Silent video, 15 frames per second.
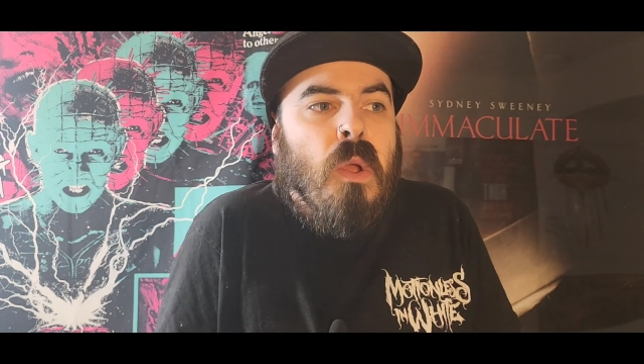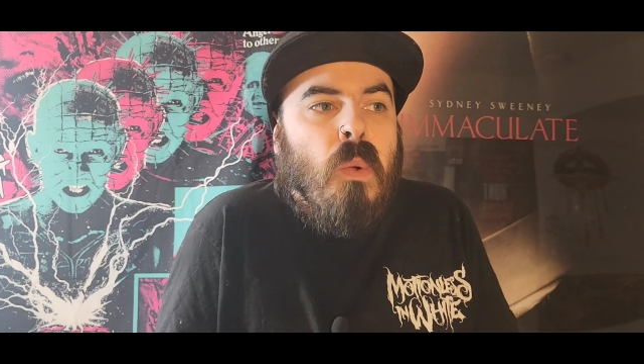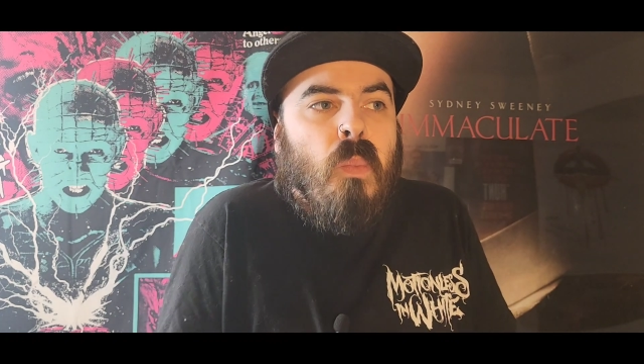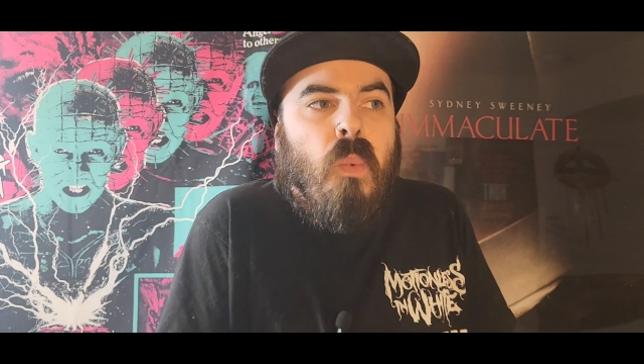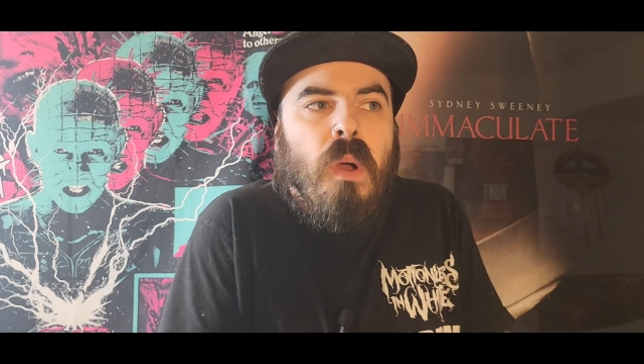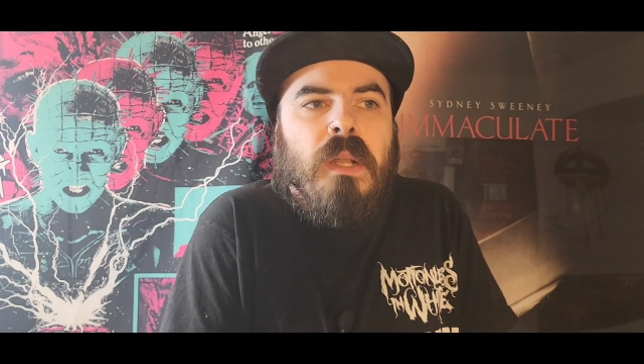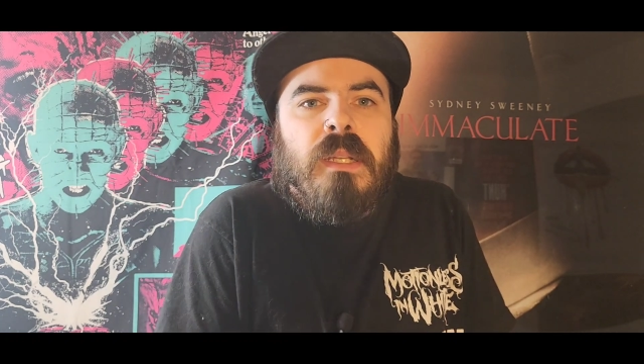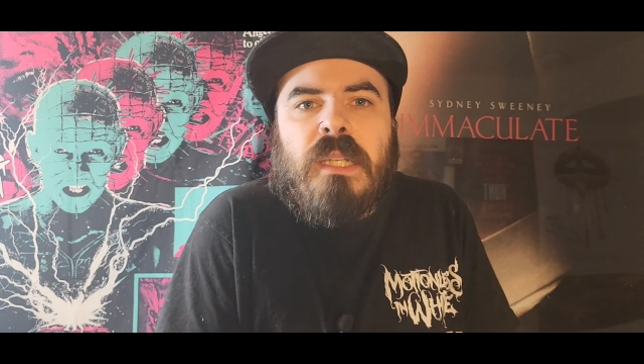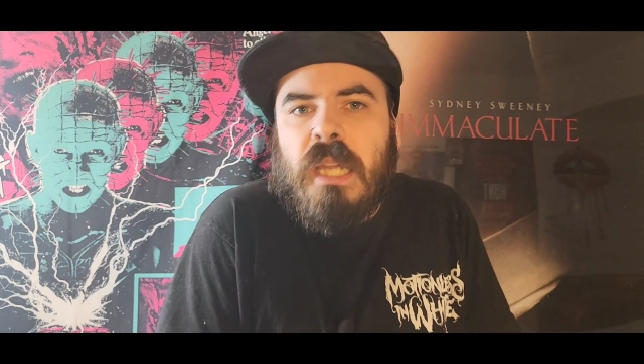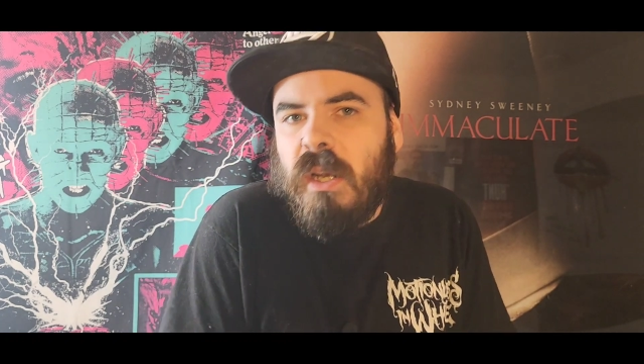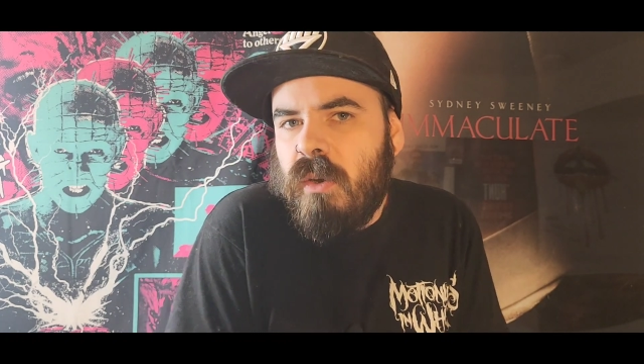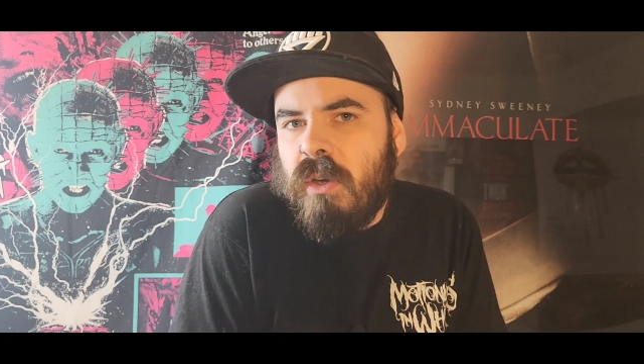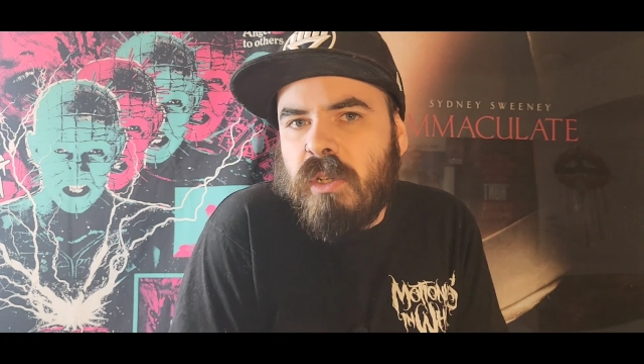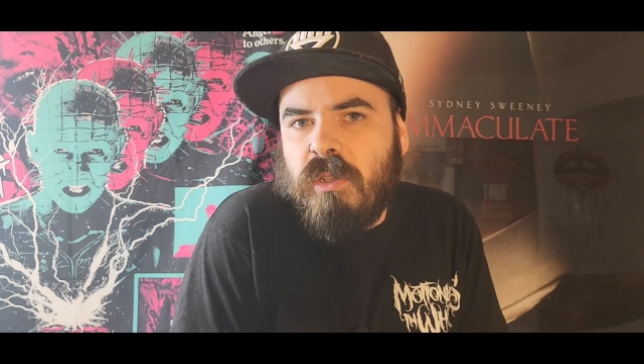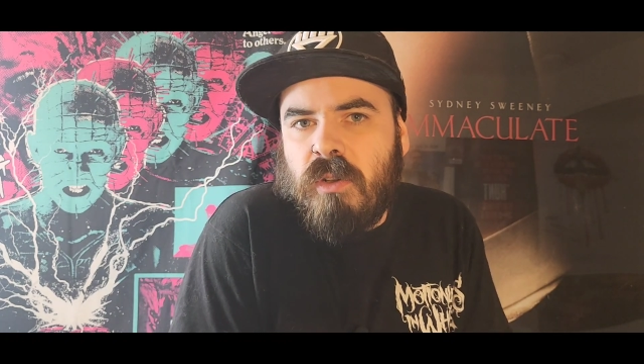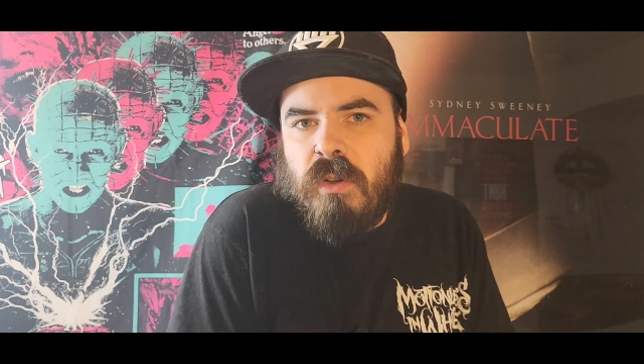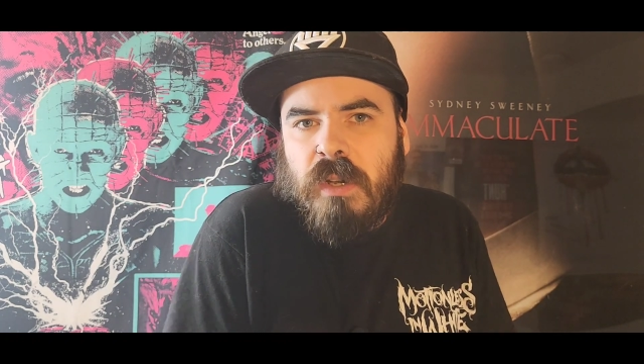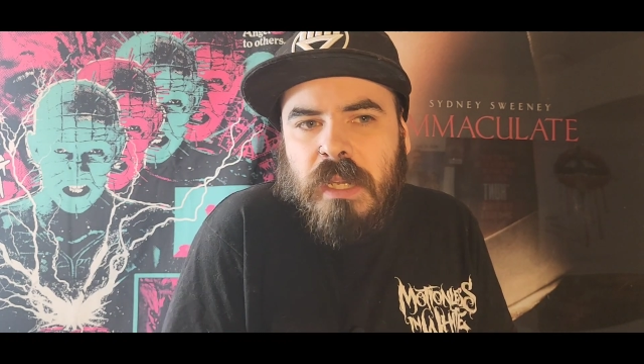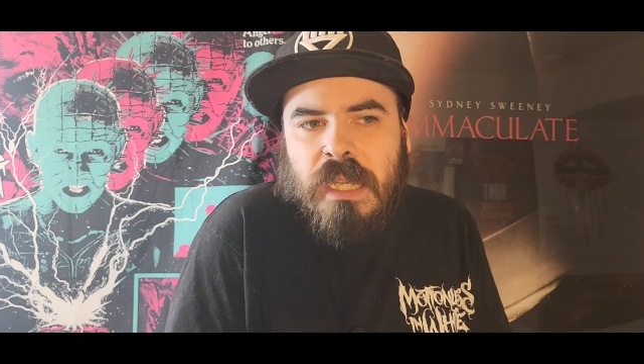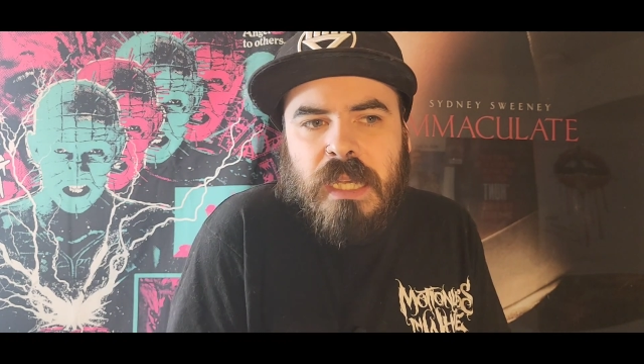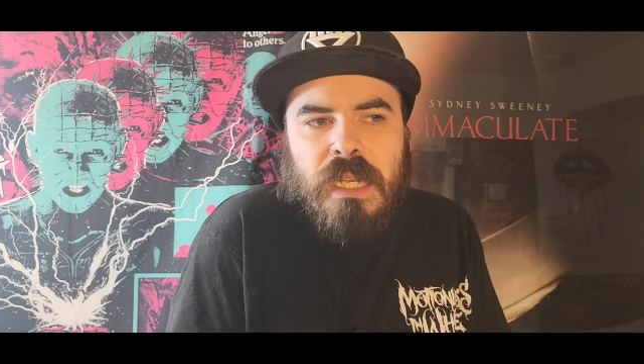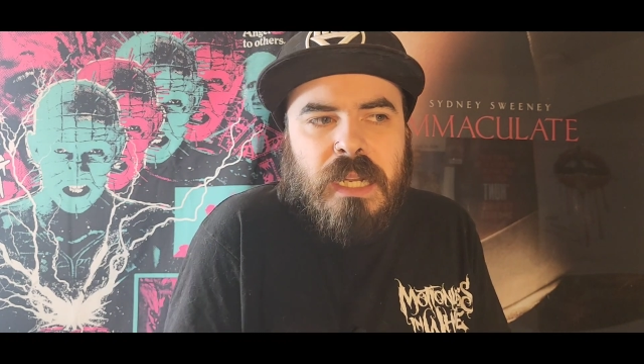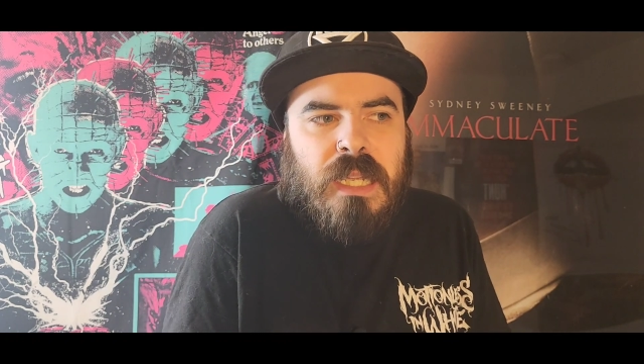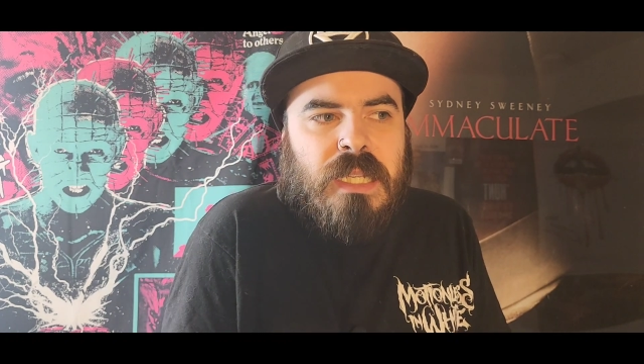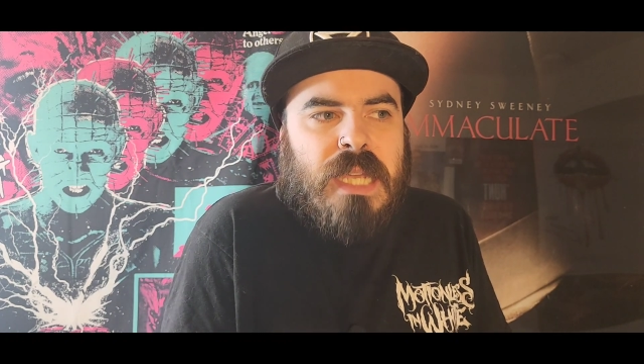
one character in a